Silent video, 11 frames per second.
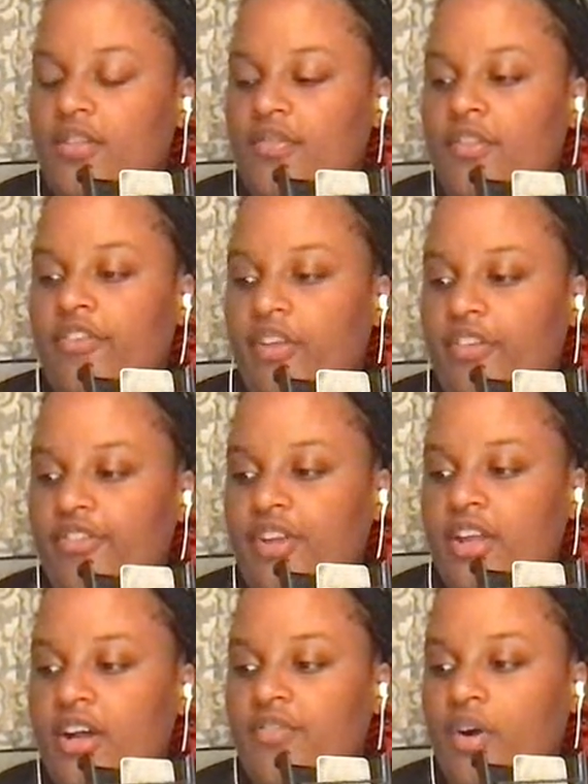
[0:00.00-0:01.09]
The
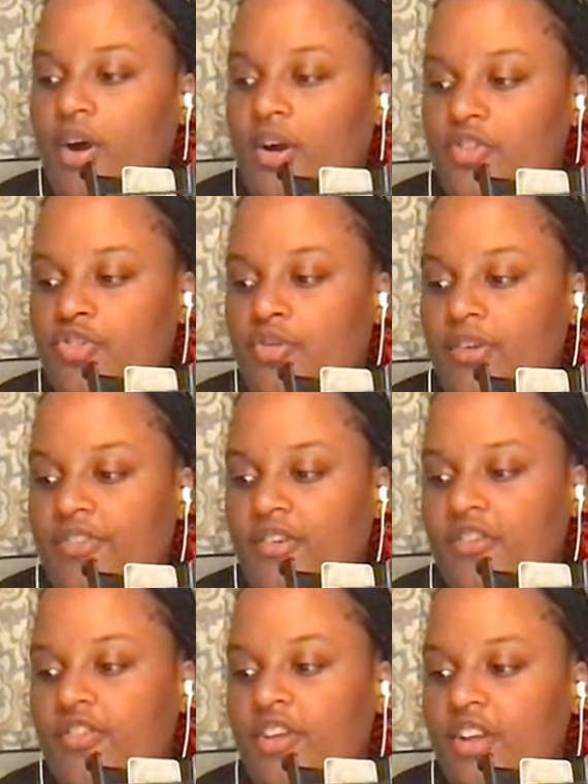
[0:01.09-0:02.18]
necessity of hard
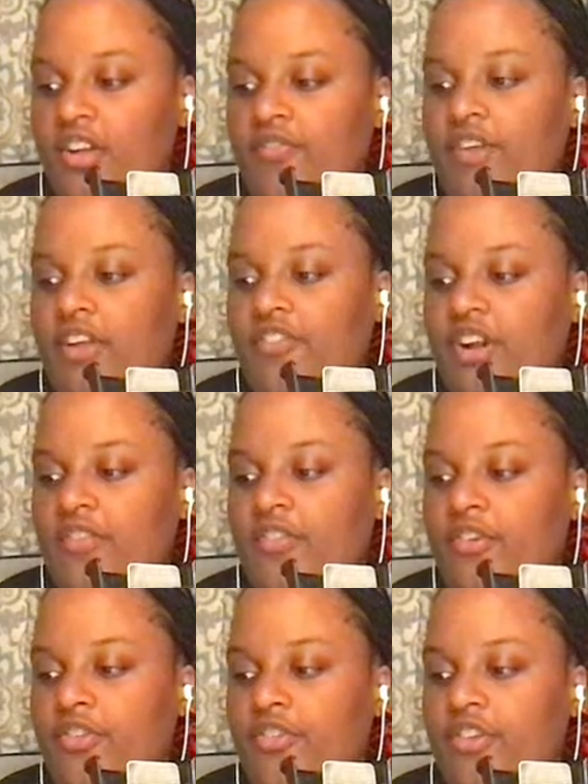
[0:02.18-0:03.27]
choices. Face down
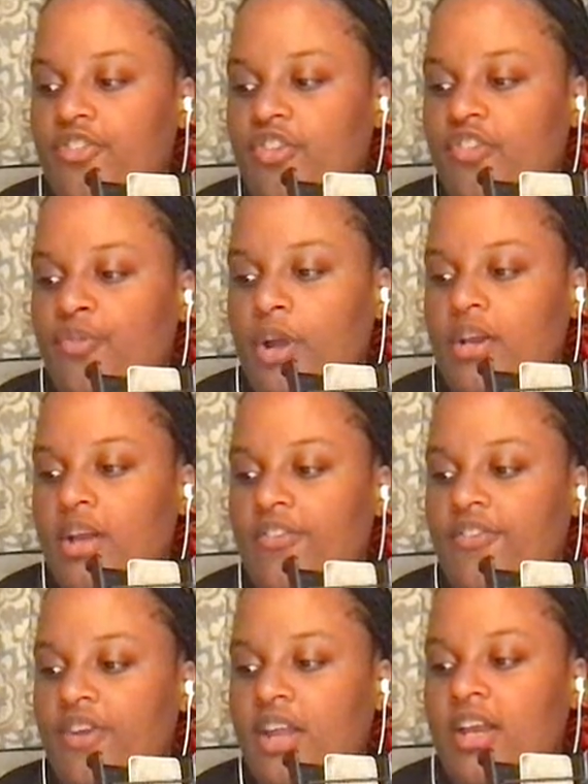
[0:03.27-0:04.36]
those decisions, recognize
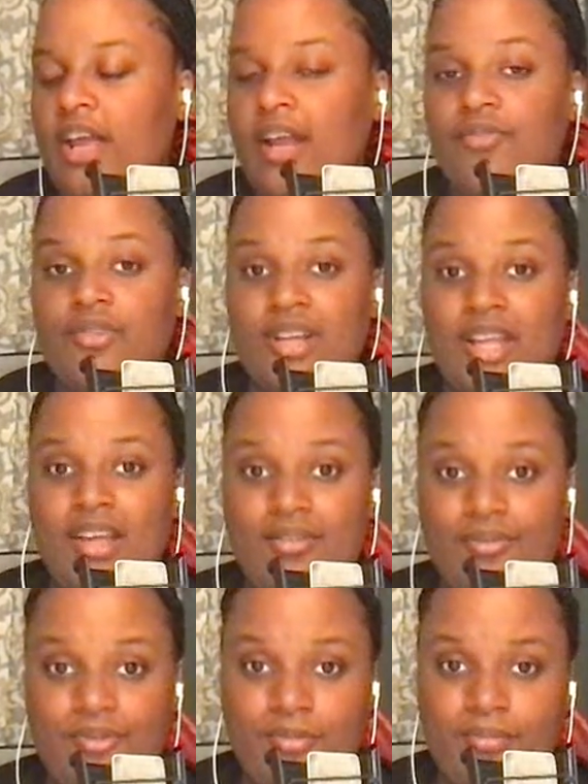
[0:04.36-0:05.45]
the need, and
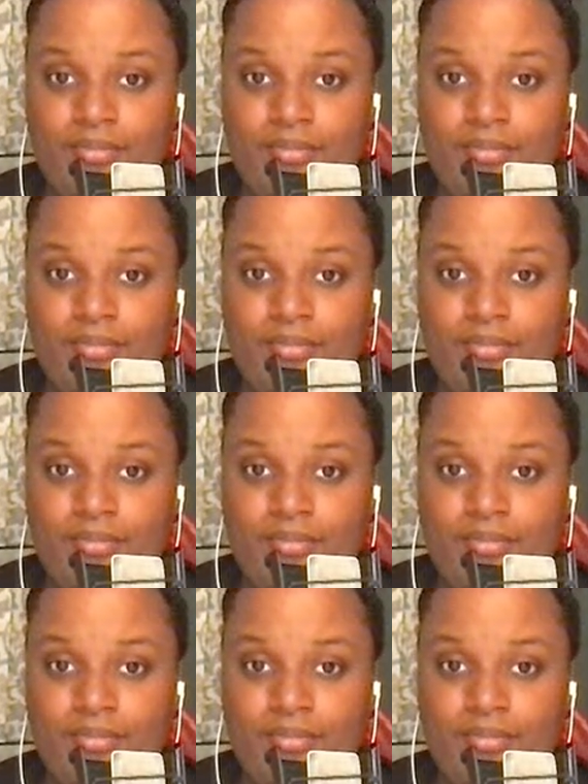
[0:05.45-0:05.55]
forgive.